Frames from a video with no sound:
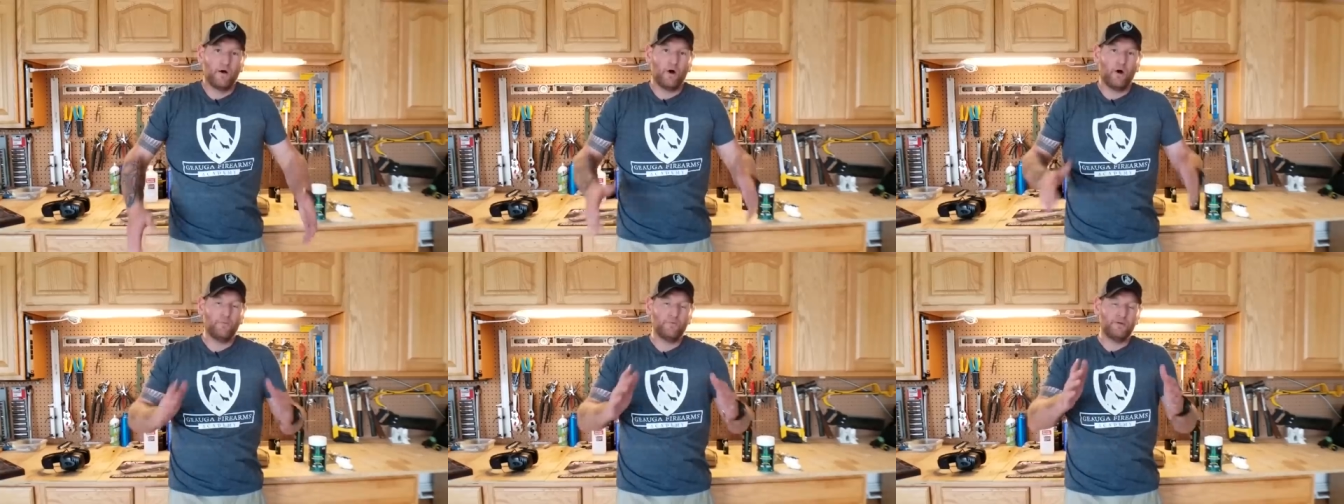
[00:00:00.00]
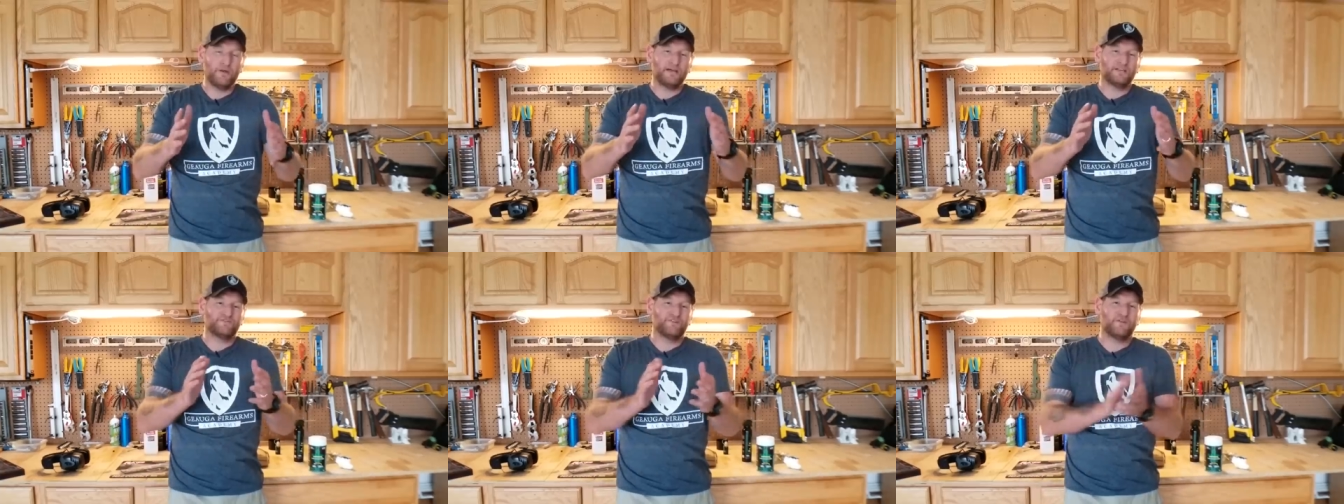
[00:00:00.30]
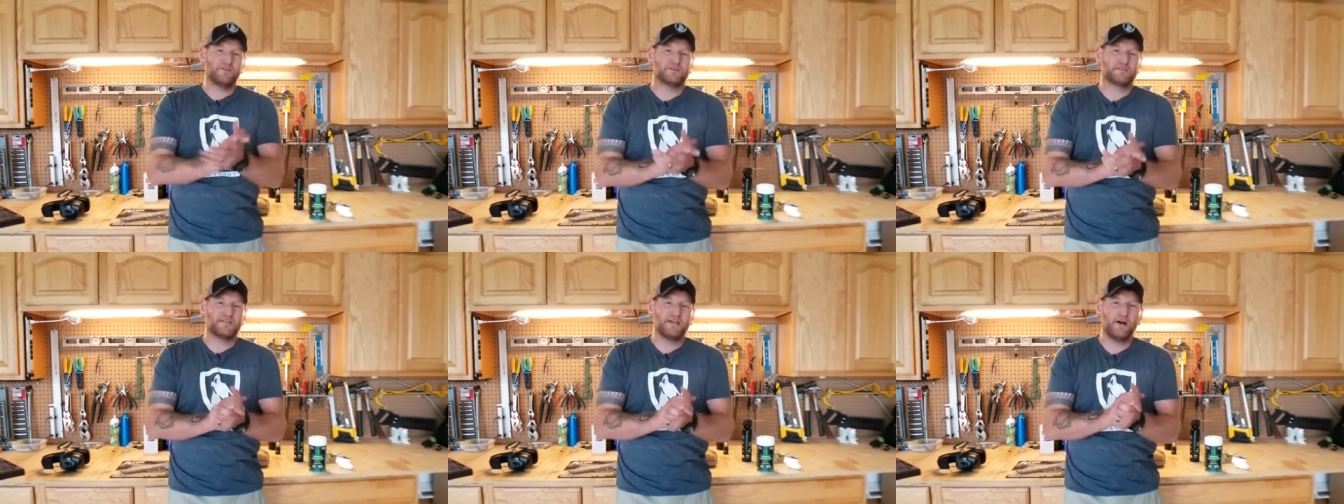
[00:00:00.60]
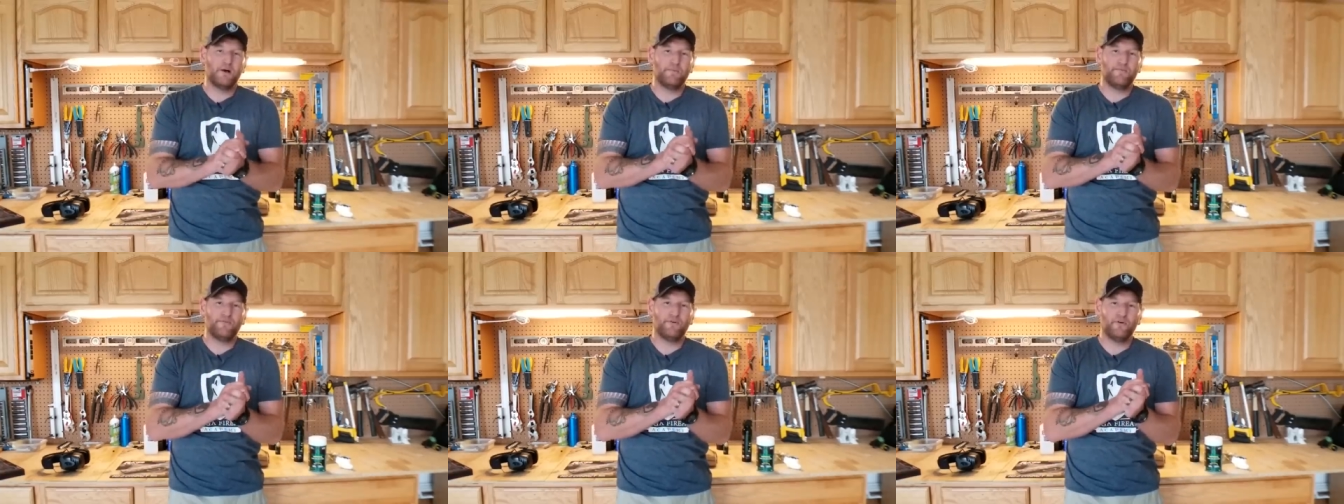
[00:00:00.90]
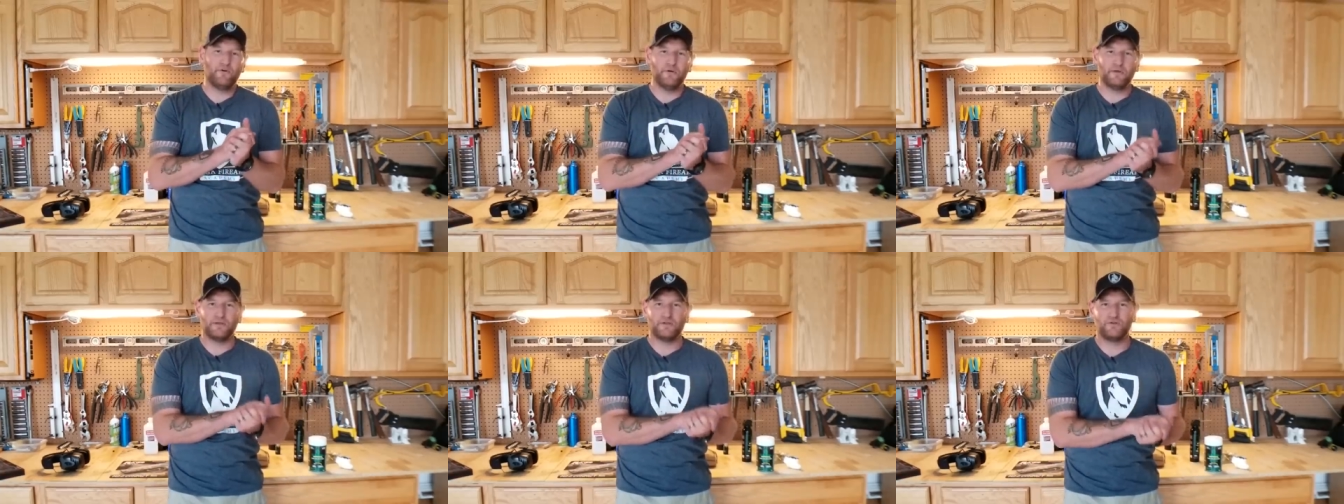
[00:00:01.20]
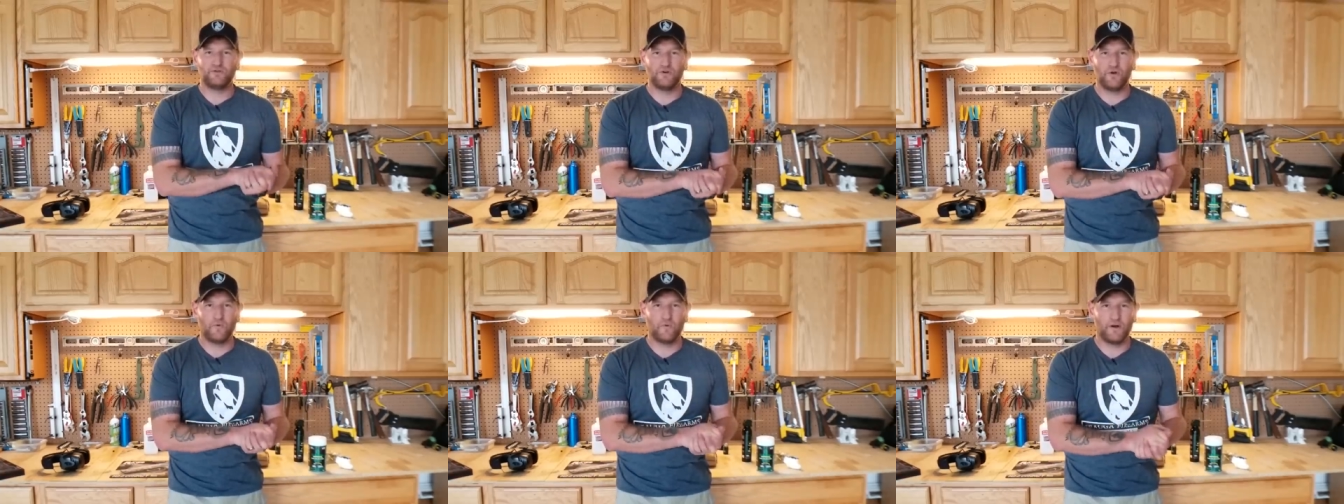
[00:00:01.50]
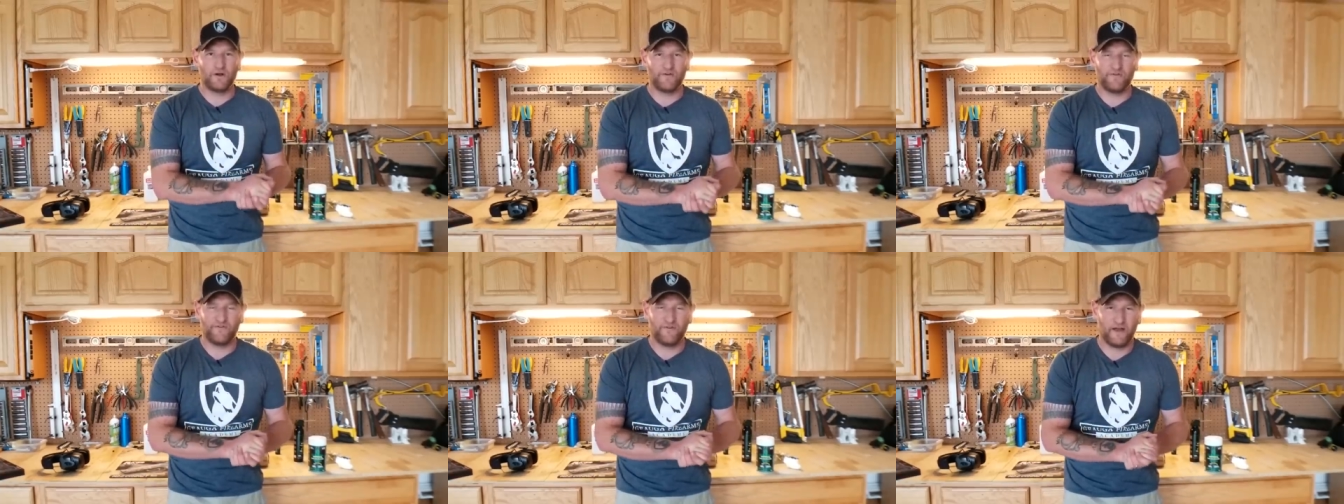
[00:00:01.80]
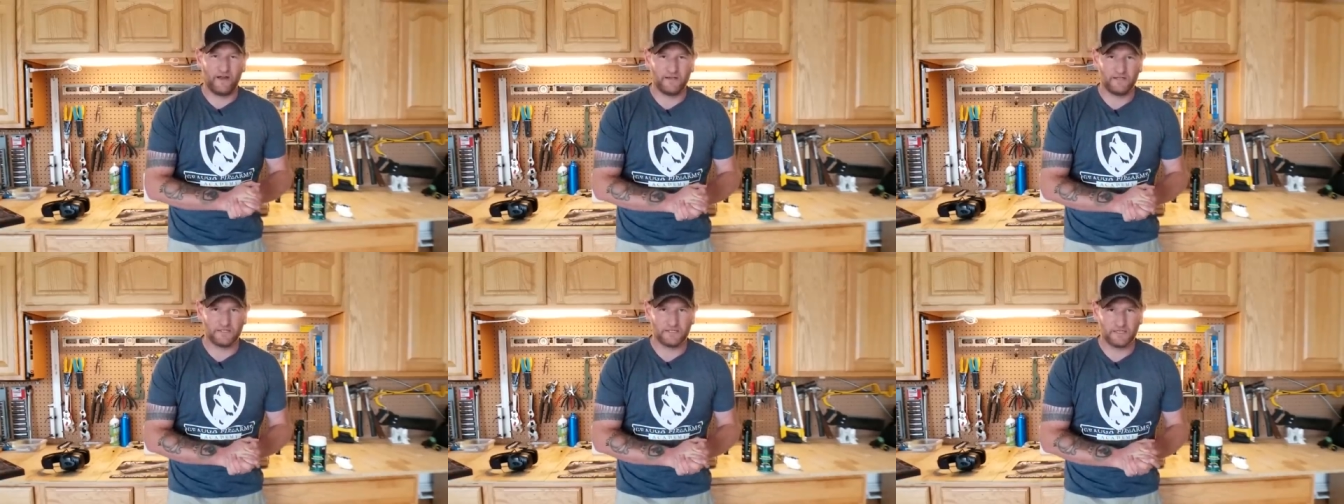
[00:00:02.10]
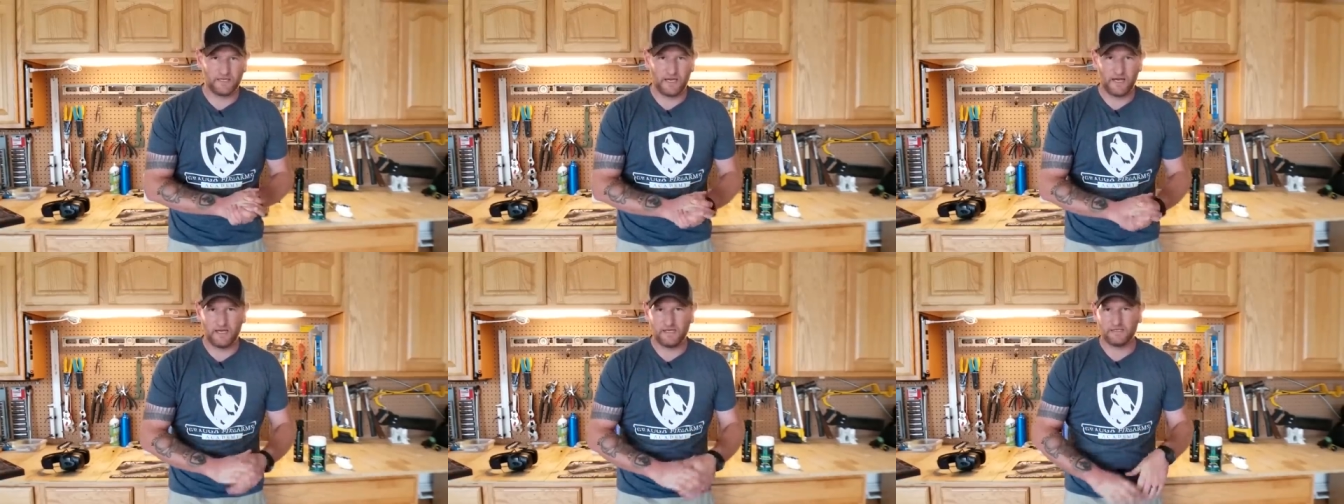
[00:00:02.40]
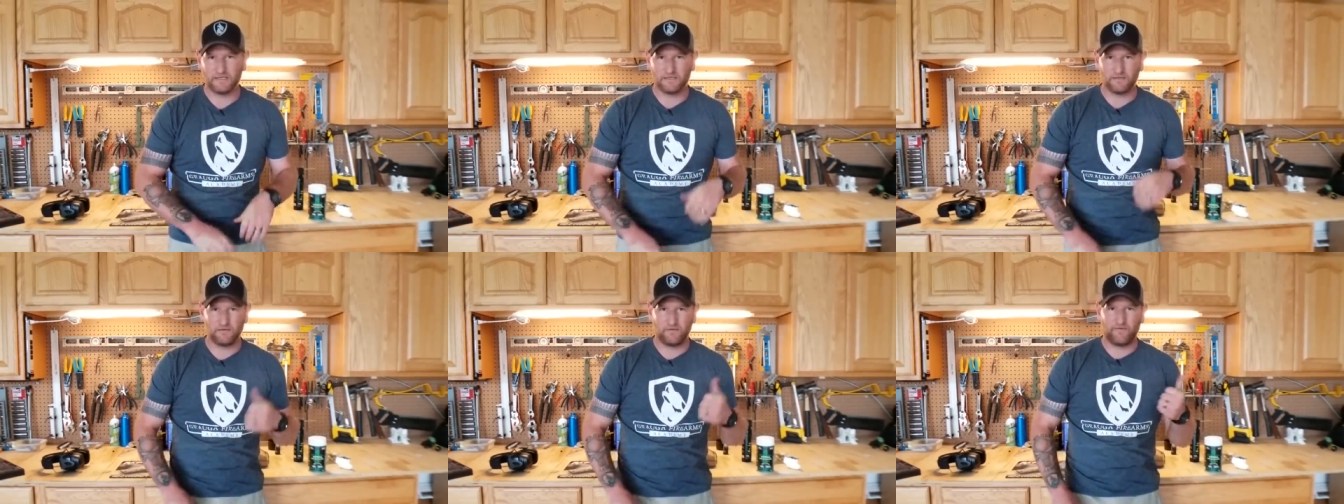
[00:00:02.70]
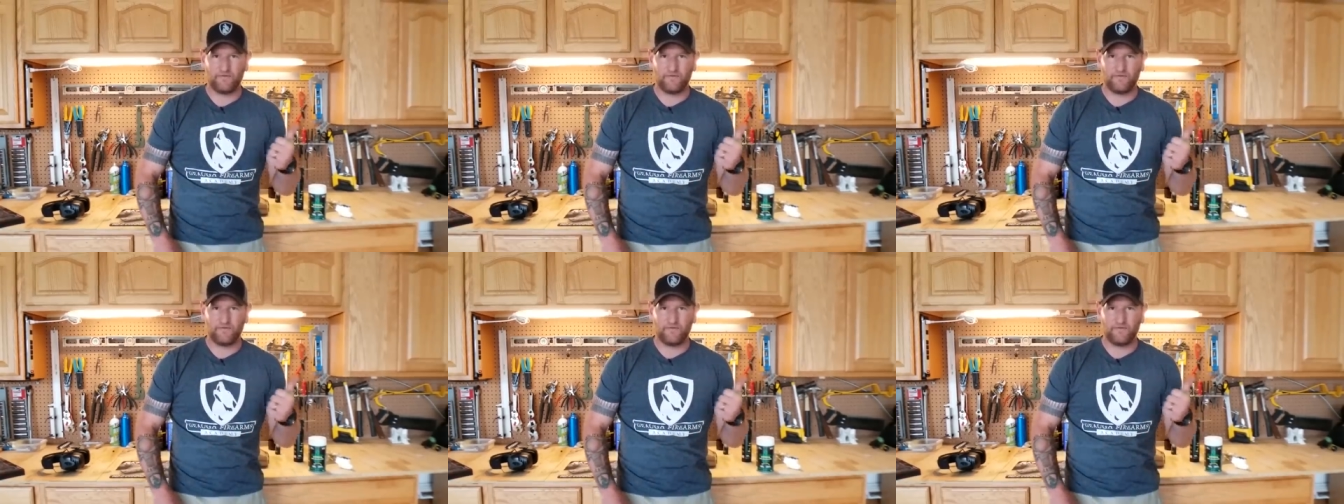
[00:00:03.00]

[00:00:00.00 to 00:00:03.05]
Hope you guys found this helpful. You know where to find us, guys.